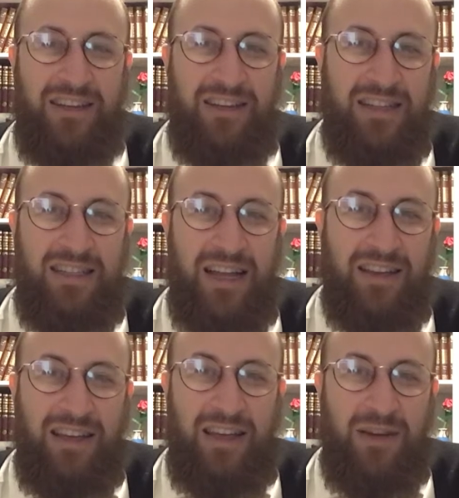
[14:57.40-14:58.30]

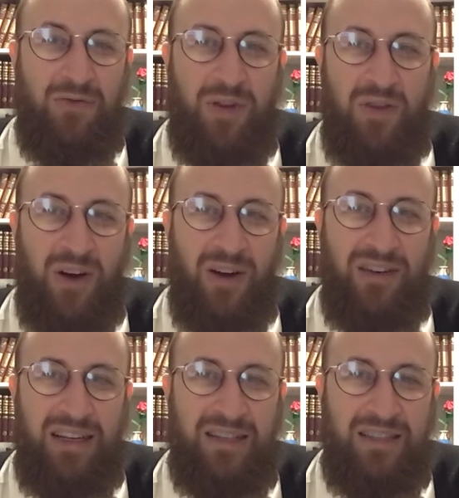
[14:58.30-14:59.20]
the gift of the
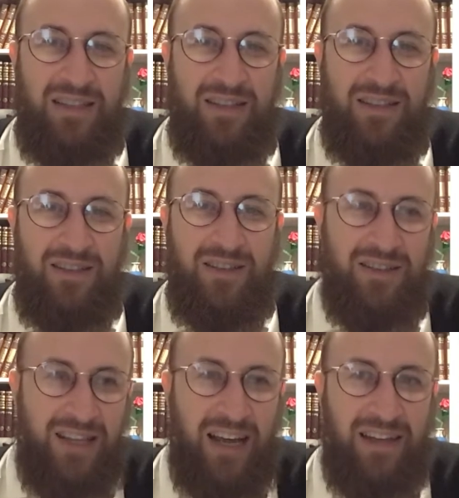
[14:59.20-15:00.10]
Aretz to the
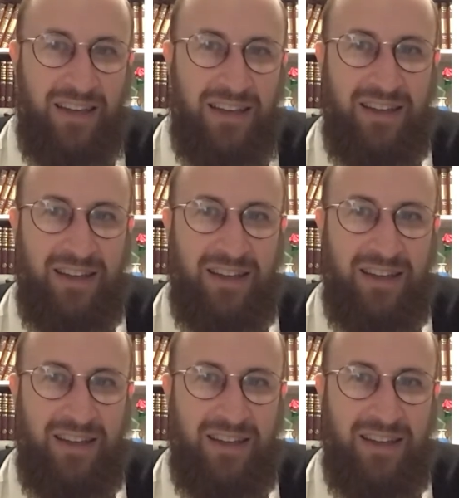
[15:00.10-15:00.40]
tzaddik